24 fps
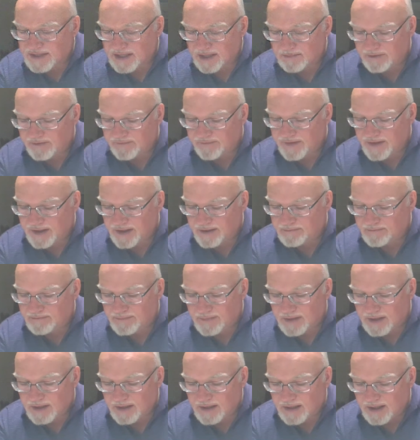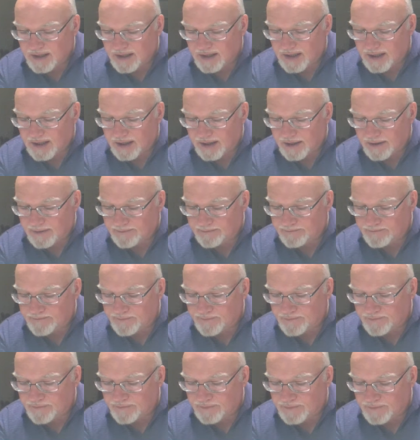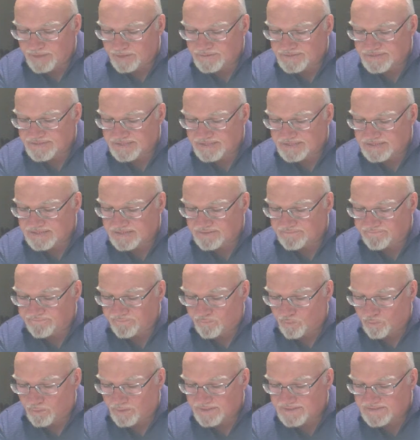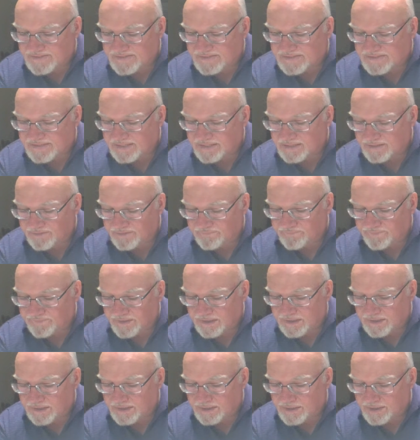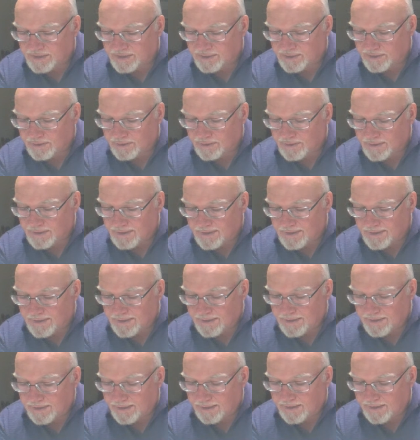some of them, the year 64 is a significant year.